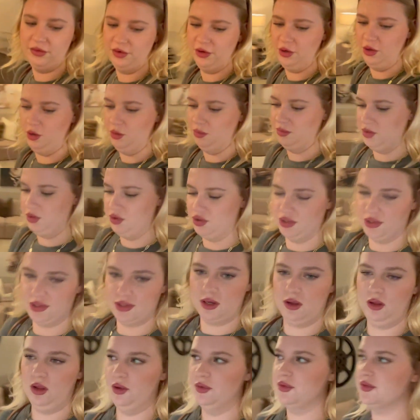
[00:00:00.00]
room. You just
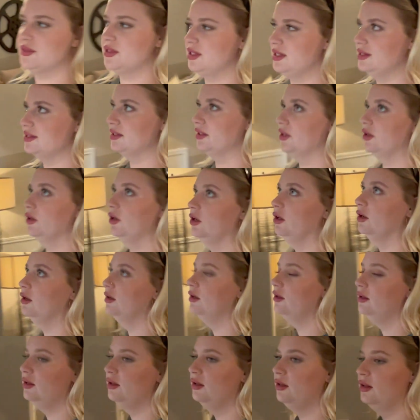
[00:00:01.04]
close these little
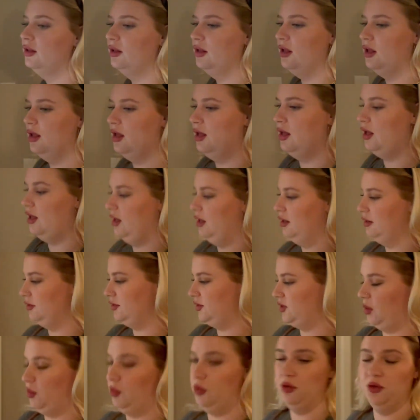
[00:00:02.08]

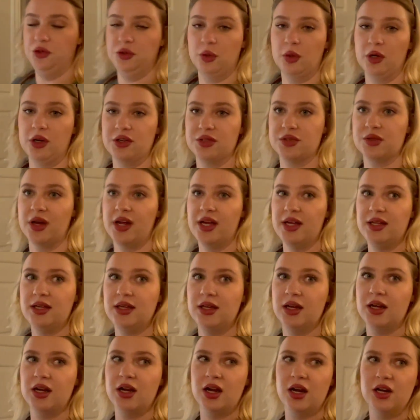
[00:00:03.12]
double doors right
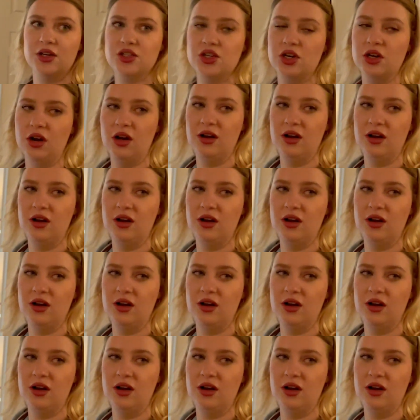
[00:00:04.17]
here, turn